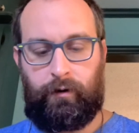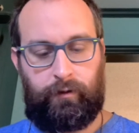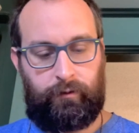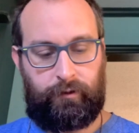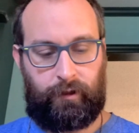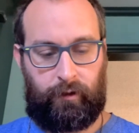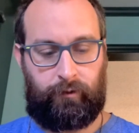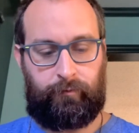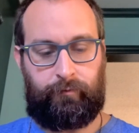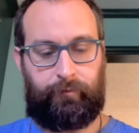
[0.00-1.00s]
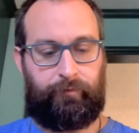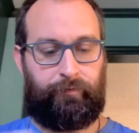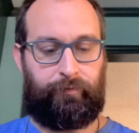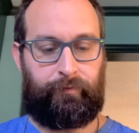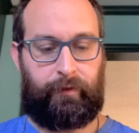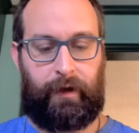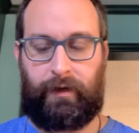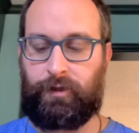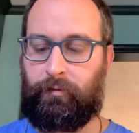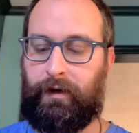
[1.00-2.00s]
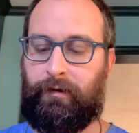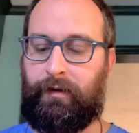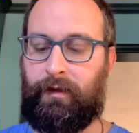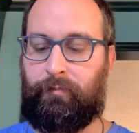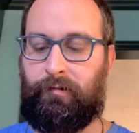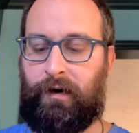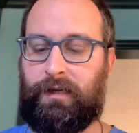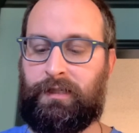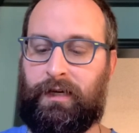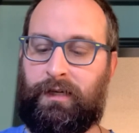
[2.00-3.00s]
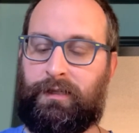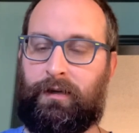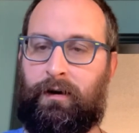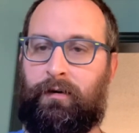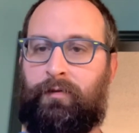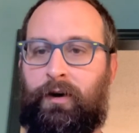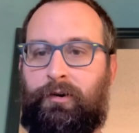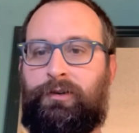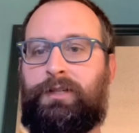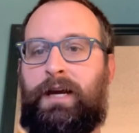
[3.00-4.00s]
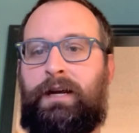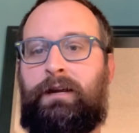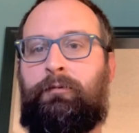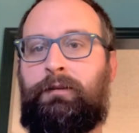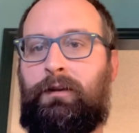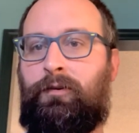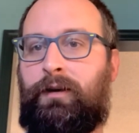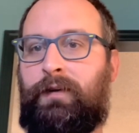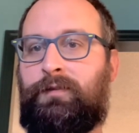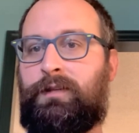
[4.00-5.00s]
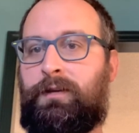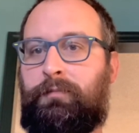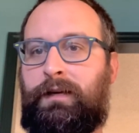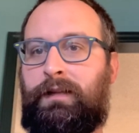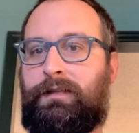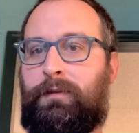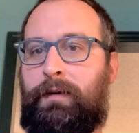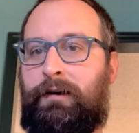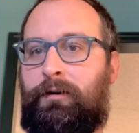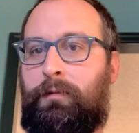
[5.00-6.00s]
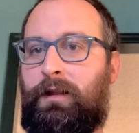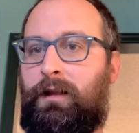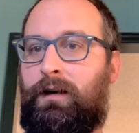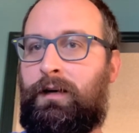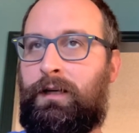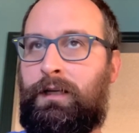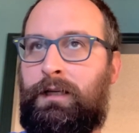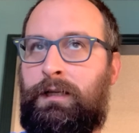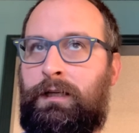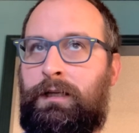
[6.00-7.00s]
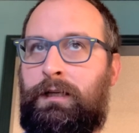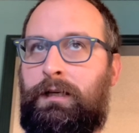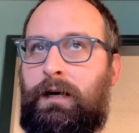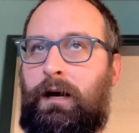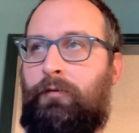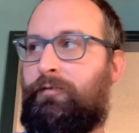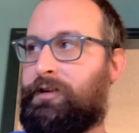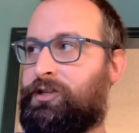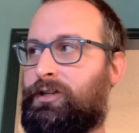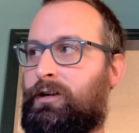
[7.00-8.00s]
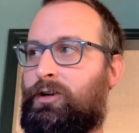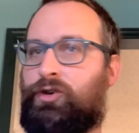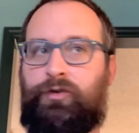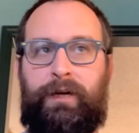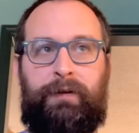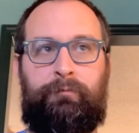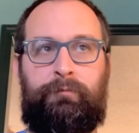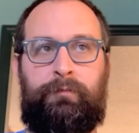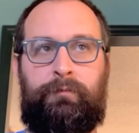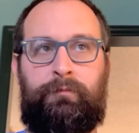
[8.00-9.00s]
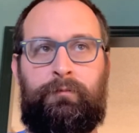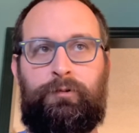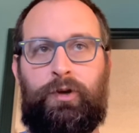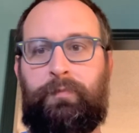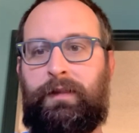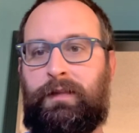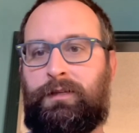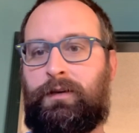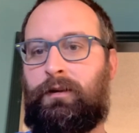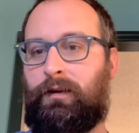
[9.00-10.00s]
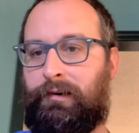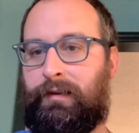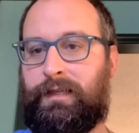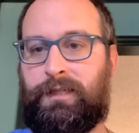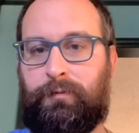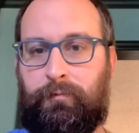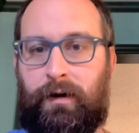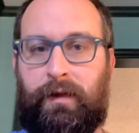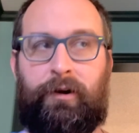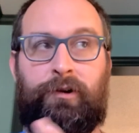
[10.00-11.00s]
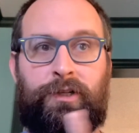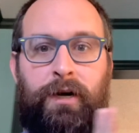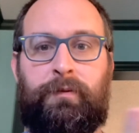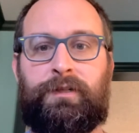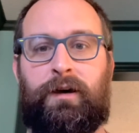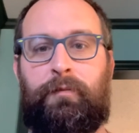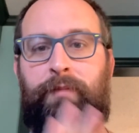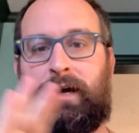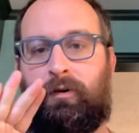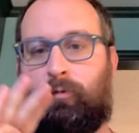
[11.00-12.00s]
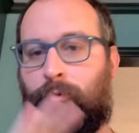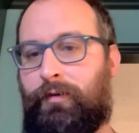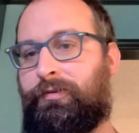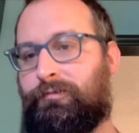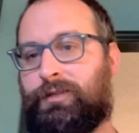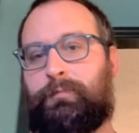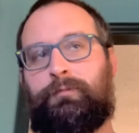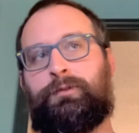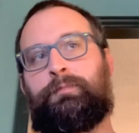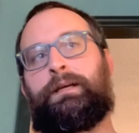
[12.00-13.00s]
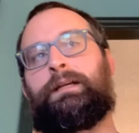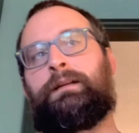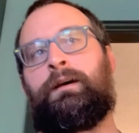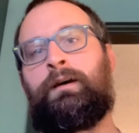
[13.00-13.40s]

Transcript: So, as we are in the process of understanding when the Lord gives us something that's a parable, a vision, a dream, something that's clearly symbolic, our job is to unpack what those symbols mean